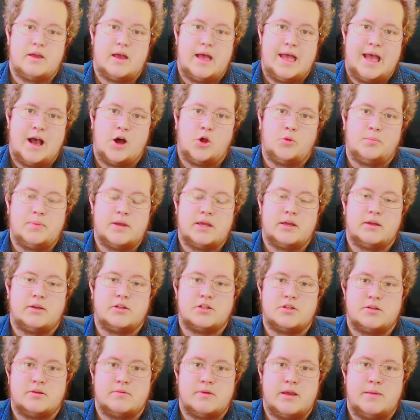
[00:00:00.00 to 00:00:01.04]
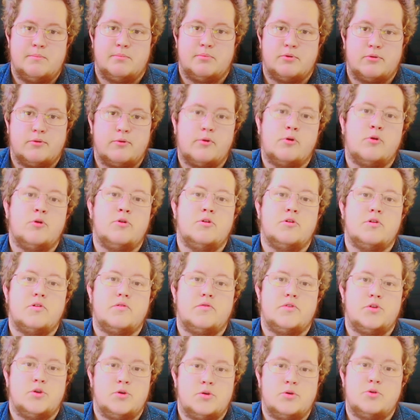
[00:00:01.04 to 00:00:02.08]
helping improve
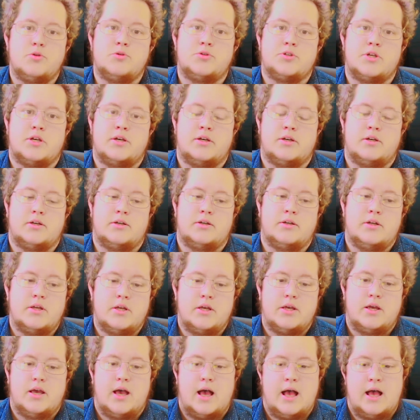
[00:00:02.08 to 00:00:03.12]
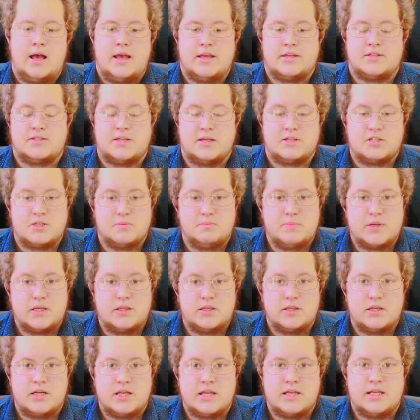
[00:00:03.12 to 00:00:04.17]
user
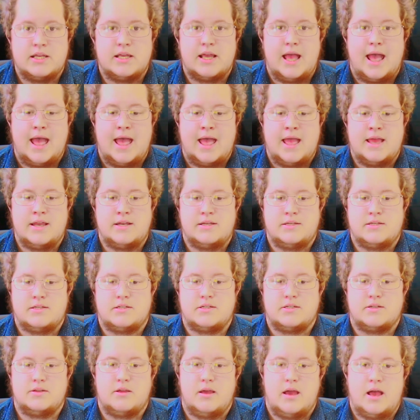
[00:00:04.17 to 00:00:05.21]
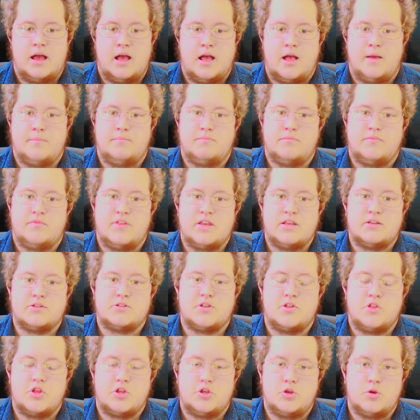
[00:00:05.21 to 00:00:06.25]
accessibility and things
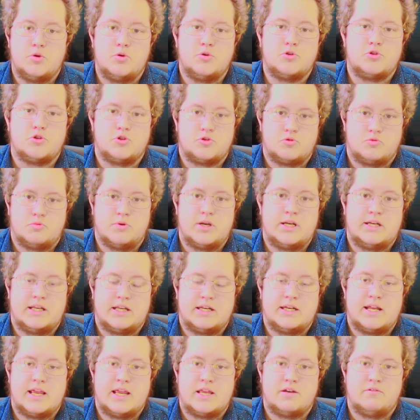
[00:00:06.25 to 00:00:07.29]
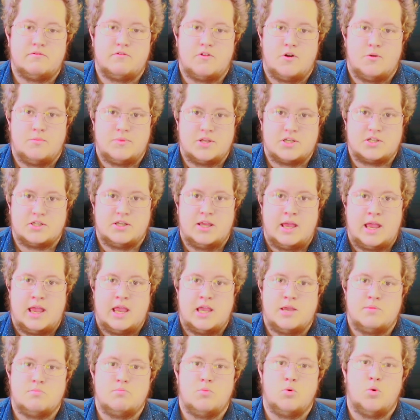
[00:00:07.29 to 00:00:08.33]
that the users really need from this
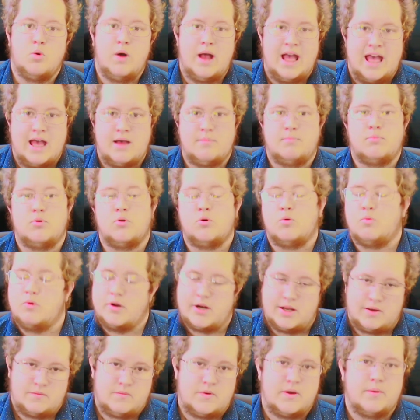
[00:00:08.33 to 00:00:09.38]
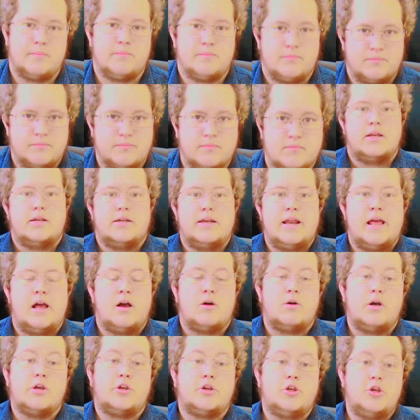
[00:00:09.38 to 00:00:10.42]
game or app or whatever.
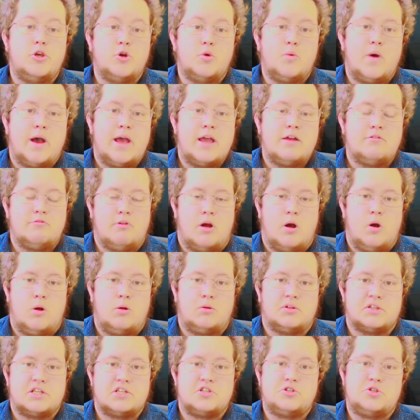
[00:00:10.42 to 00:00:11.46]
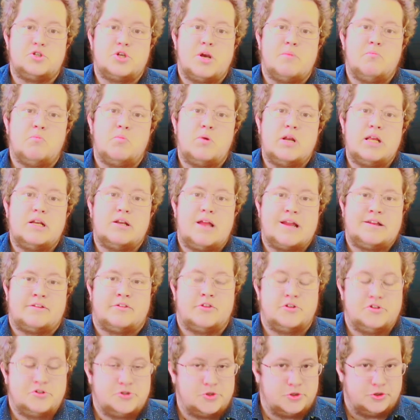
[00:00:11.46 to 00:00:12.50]
Now, a QA role is generally like
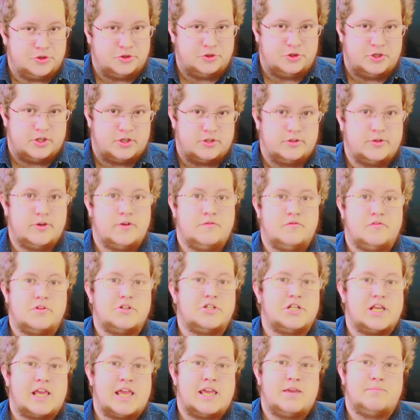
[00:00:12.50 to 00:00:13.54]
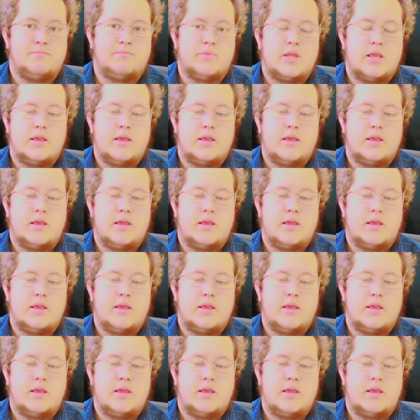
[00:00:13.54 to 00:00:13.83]
the junior of the team.